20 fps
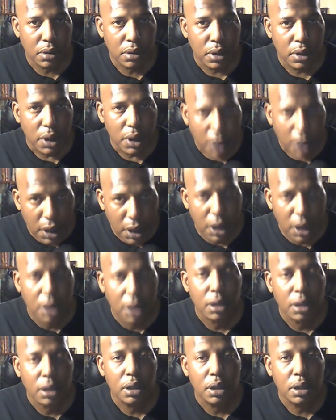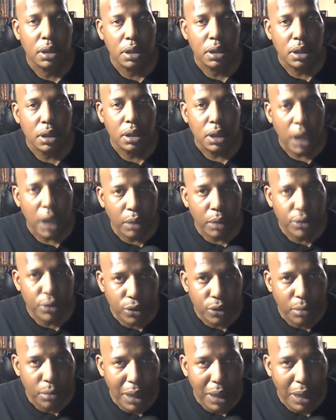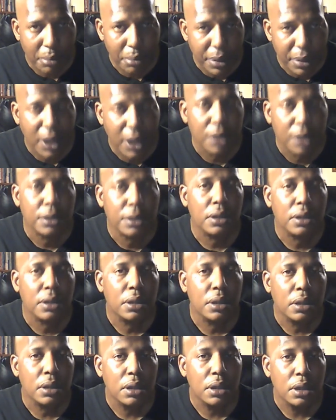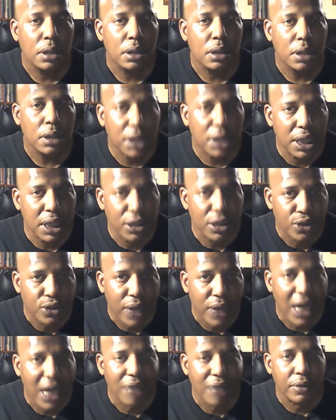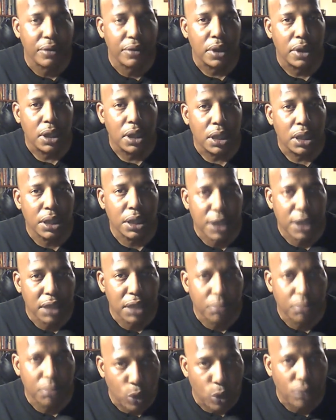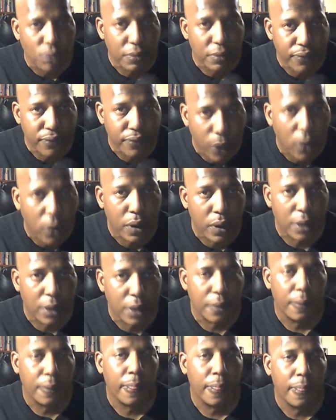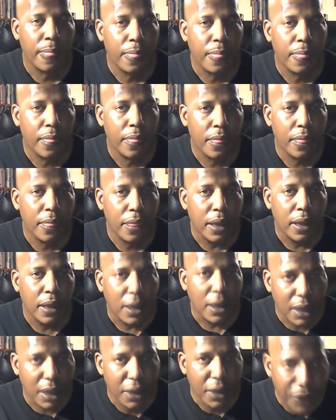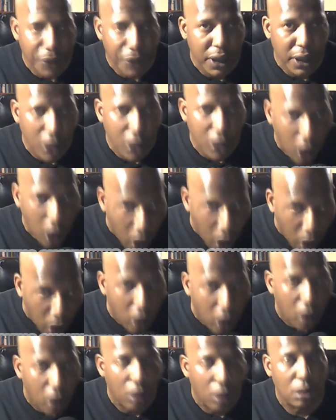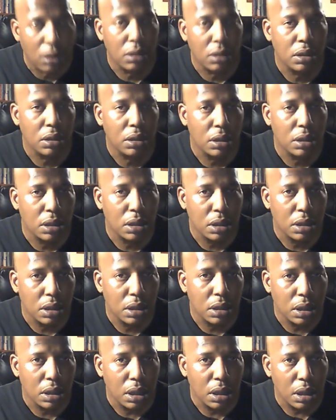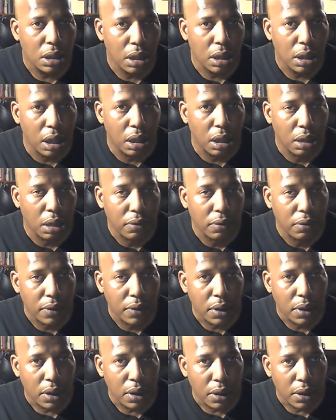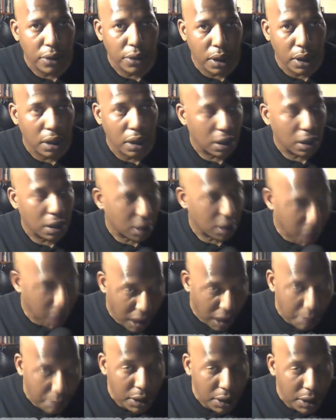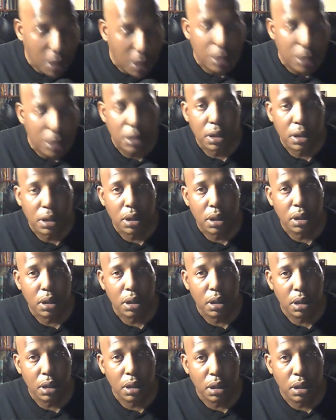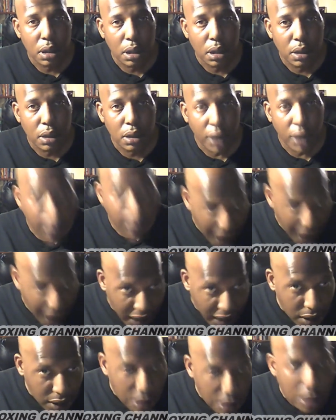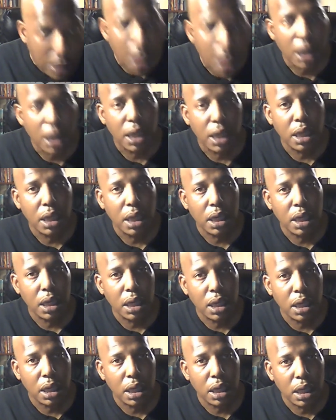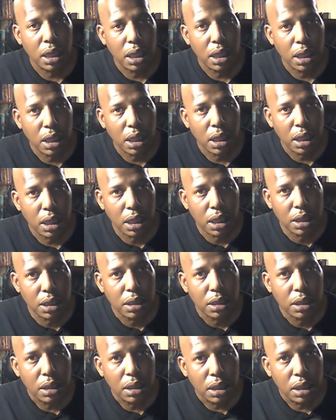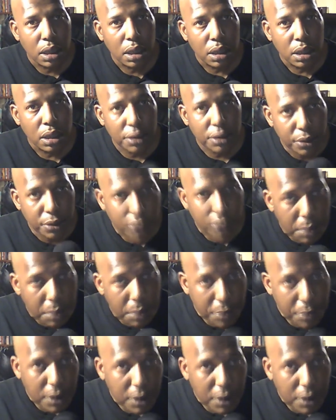And I will do my best to keep striving and keep moving forward. And I thank all of the comments, the likes, and the subscriptions.